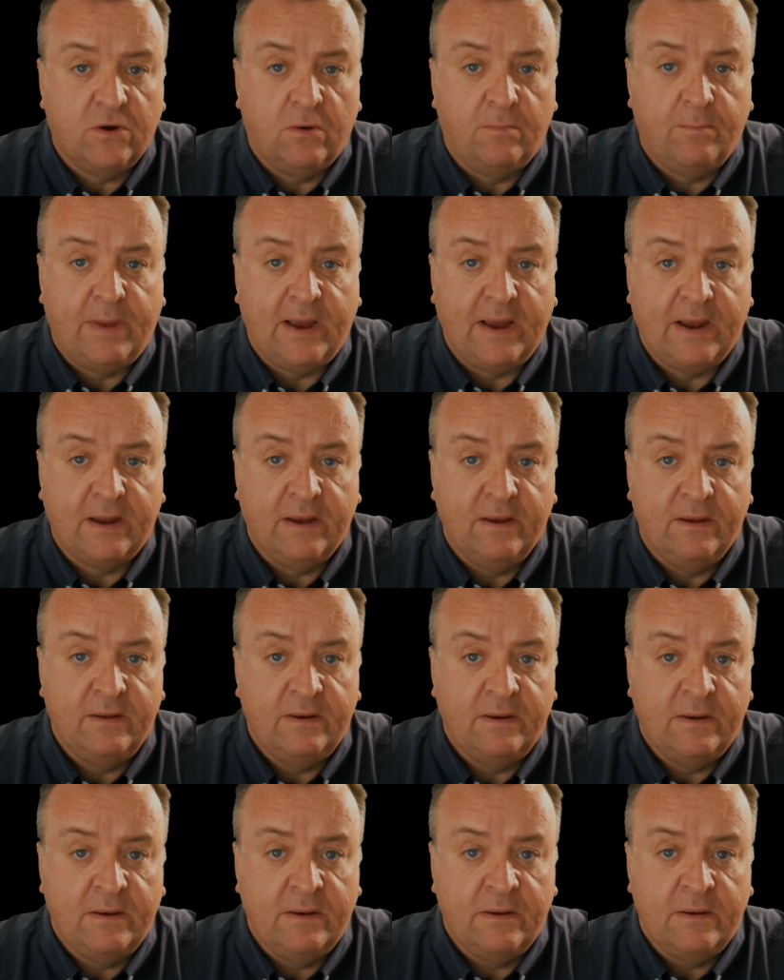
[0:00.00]
compact
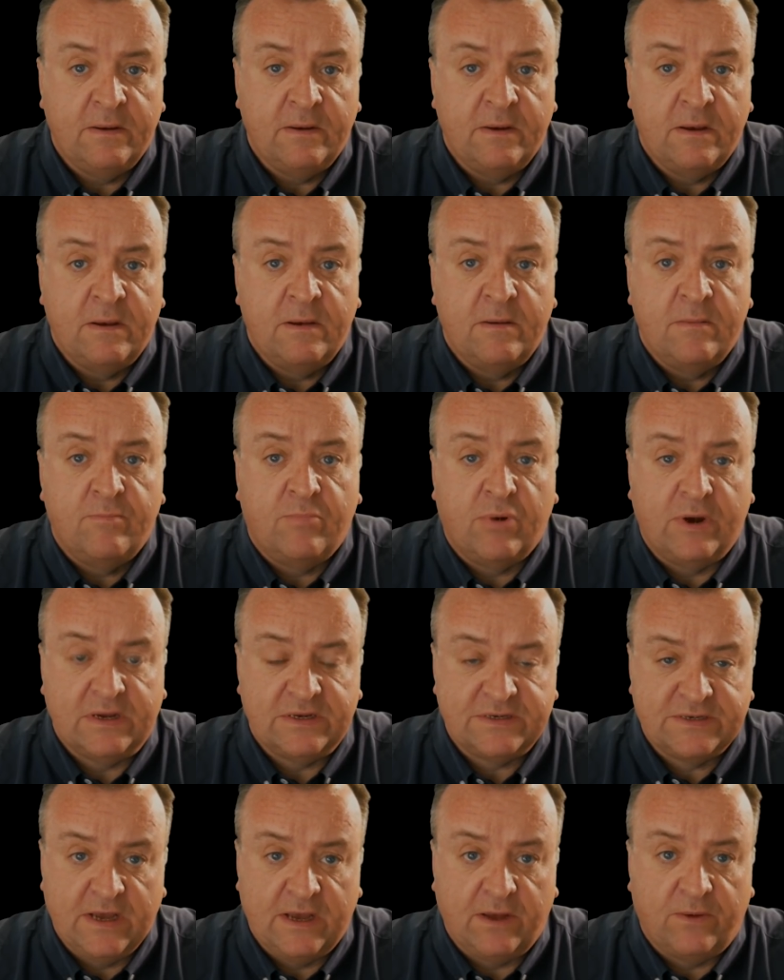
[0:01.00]

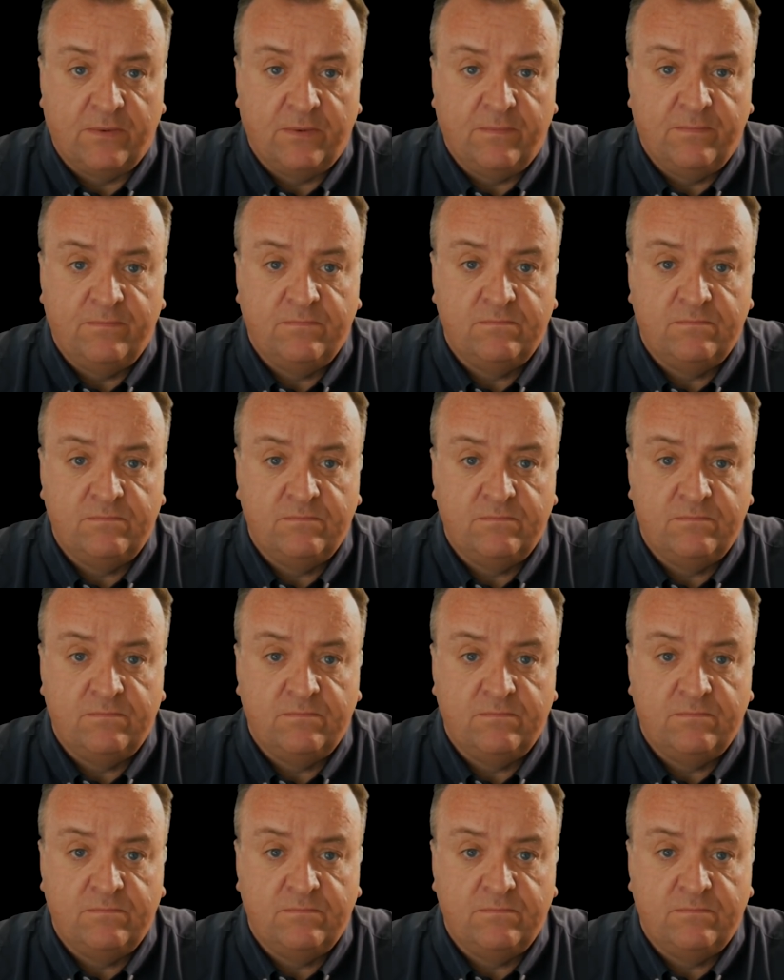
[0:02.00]
breaks down.